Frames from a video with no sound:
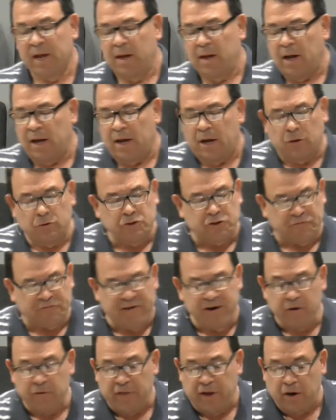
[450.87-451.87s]
Hold your
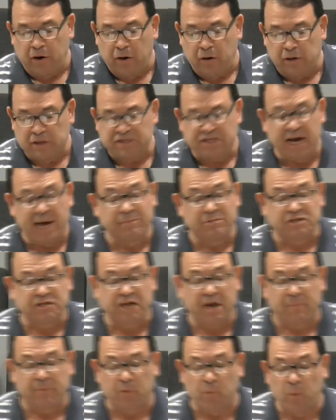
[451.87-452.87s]
finger there and go to James
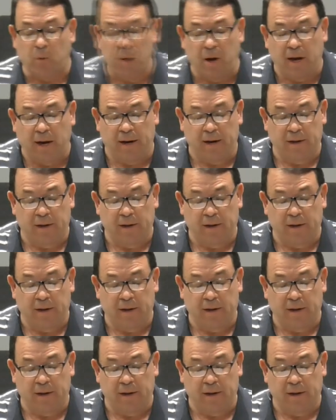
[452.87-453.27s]
chapter 1.